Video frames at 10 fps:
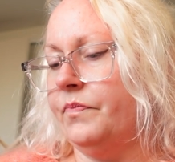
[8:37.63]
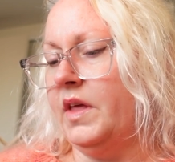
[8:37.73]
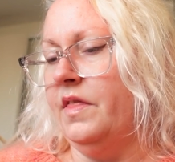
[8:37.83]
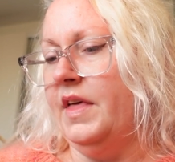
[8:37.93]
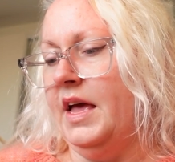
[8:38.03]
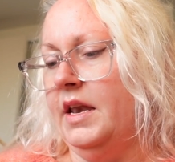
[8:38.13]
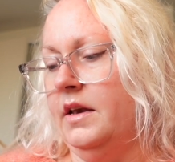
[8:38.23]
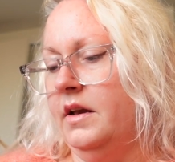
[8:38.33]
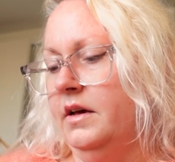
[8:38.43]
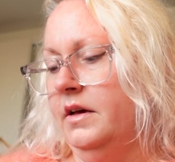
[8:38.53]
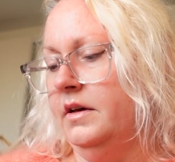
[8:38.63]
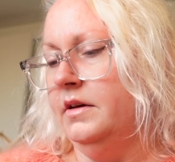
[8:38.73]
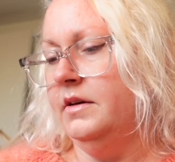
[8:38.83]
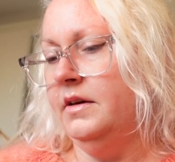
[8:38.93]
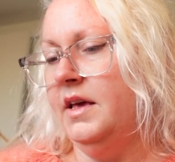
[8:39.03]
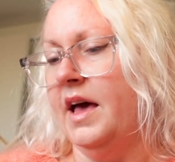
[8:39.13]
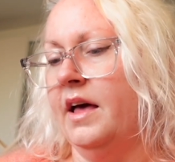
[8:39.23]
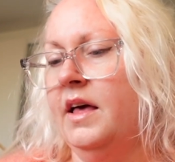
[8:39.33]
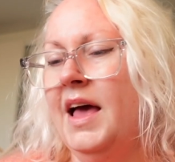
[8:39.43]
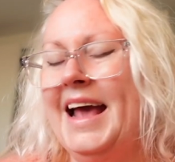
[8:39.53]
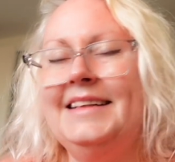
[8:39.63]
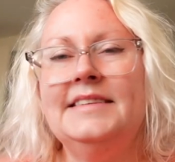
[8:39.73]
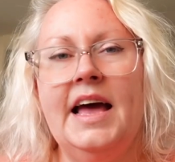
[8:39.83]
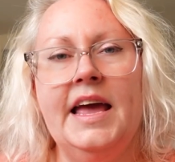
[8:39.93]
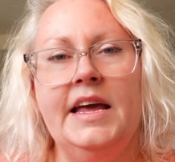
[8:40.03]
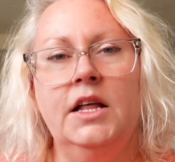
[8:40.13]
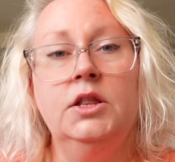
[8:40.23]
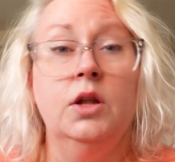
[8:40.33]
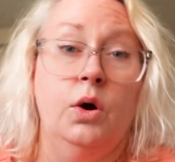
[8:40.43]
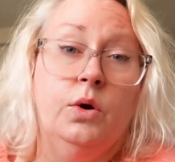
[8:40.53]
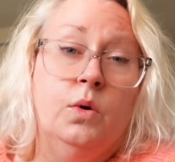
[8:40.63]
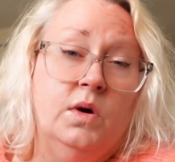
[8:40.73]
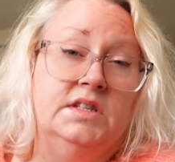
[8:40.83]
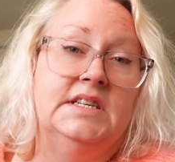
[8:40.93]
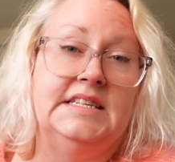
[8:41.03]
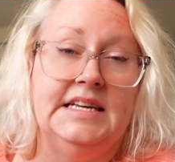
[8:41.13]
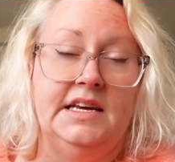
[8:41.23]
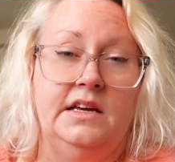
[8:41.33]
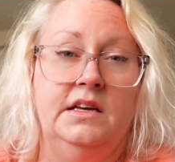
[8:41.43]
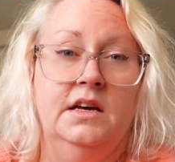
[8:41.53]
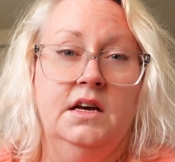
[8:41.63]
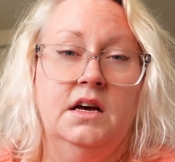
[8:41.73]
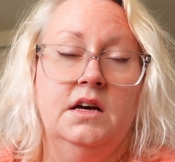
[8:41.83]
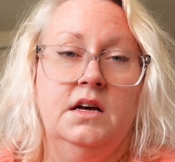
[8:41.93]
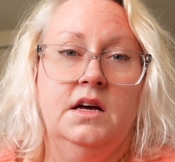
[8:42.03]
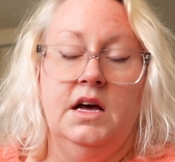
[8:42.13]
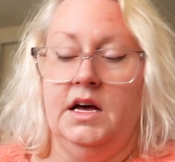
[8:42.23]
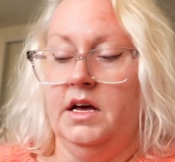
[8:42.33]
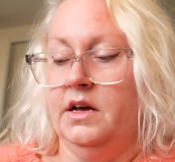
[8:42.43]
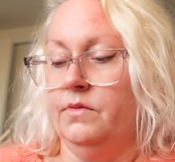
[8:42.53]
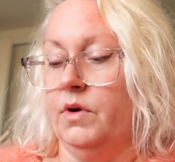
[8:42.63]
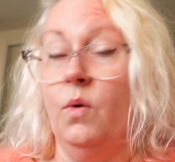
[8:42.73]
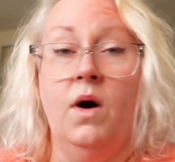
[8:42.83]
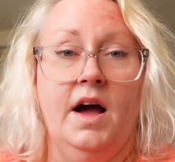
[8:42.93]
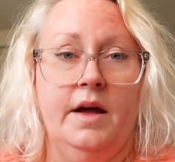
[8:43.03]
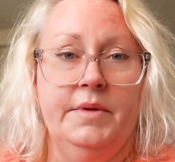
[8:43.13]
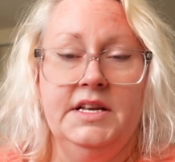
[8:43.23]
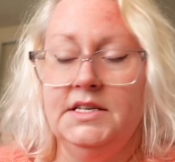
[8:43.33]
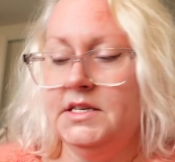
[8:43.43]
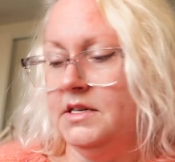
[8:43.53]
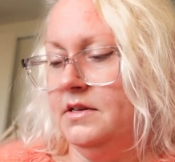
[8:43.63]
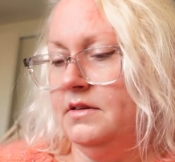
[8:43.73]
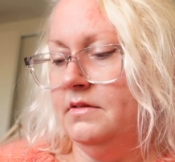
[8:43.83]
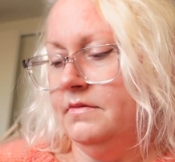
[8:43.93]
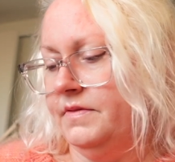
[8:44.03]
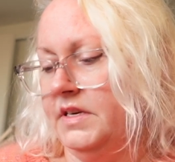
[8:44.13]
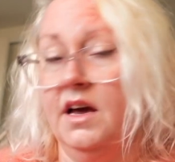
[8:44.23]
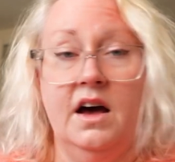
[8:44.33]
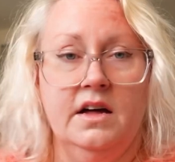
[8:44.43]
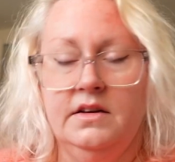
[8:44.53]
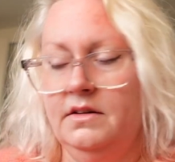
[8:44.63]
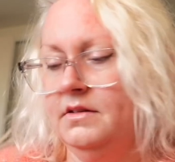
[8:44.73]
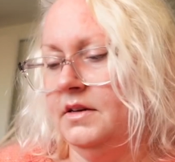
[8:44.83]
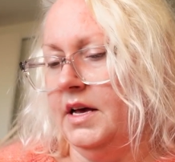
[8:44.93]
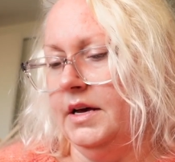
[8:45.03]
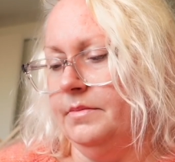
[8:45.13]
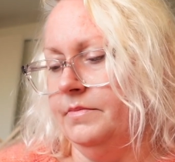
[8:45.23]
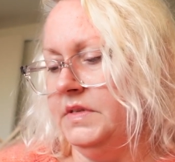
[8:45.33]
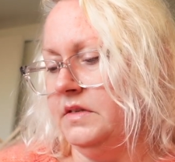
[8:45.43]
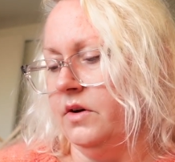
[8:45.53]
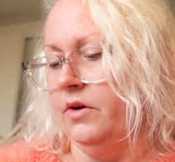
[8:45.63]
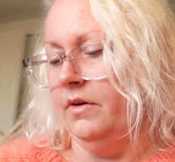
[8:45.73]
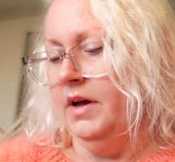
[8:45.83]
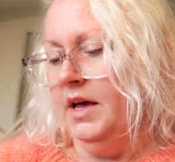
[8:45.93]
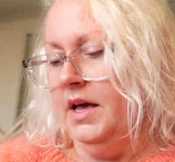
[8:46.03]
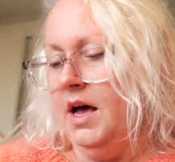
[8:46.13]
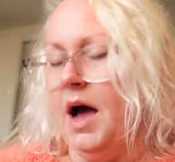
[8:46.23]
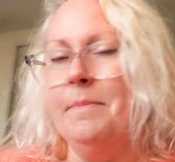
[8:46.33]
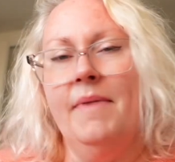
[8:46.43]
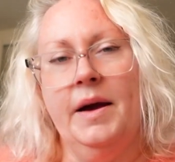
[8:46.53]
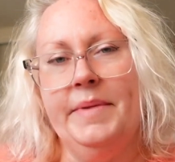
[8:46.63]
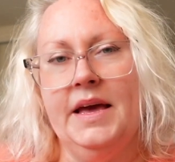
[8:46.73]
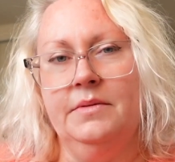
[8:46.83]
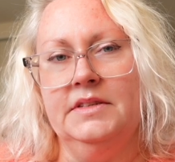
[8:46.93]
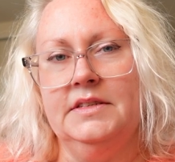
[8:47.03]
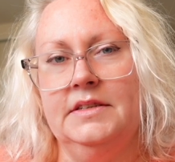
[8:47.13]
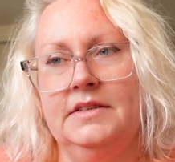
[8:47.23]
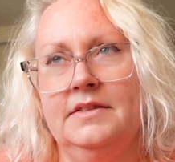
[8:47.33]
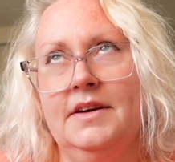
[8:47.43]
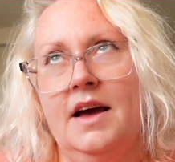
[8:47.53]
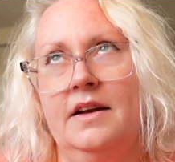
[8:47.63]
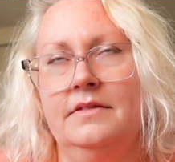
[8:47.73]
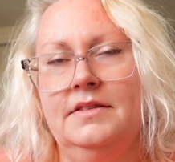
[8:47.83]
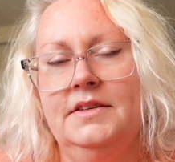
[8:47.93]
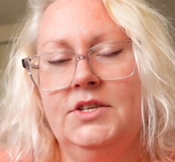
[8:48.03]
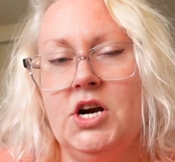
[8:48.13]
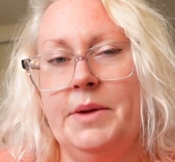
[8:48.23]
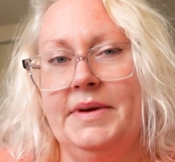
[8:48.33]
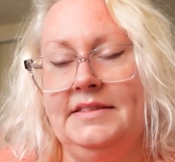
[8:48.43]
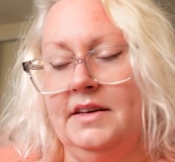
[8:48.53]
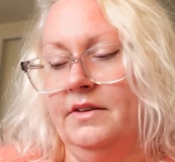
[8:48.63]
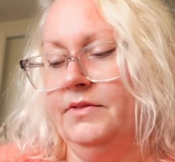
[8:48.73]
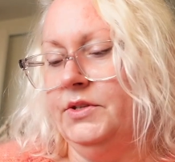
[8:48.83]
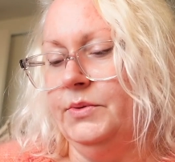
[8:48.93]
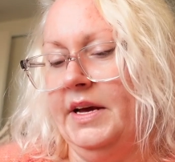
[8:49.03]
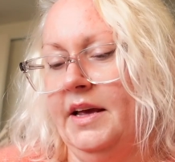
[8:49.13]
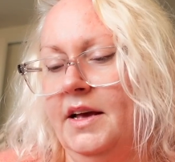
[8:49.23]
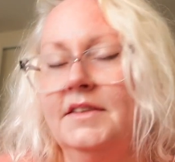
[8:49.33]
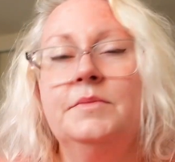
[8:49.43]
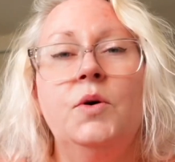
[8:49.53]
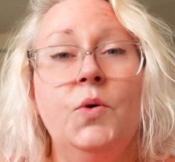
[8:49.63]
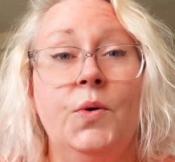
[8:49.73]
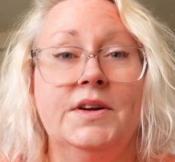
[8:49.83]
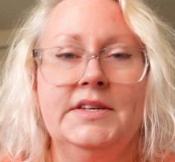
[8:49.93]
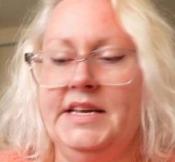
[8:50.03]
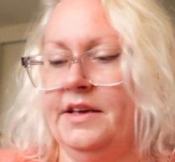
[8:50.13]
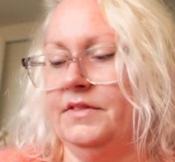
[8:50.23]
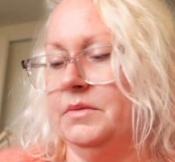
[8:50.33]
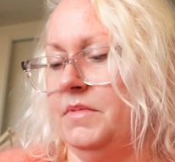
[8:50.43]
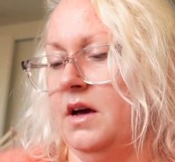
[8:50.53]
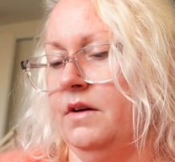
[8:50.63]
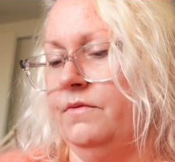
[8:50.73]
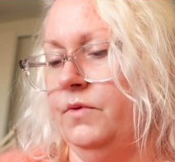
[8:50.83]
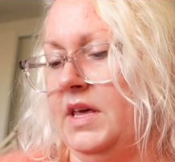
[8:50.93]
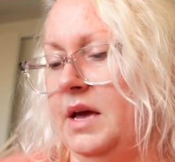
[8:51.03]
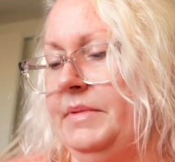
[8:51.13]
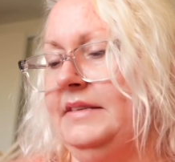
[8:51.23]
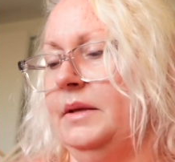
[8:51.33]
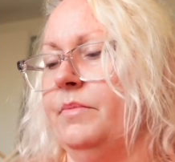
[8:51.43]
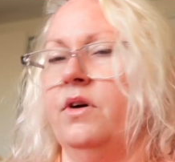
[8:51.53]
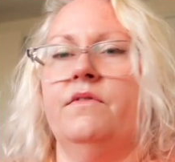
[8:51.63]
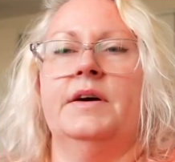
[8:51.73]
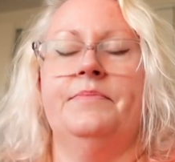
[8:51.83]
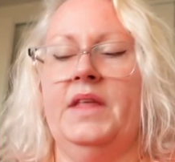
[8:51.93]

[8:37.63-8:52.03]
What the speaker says: then yeah, it's a low quantity requirement for yarn, so I might be able to kind of treat myself to a small quantity of some yarn for the Amy Slipover,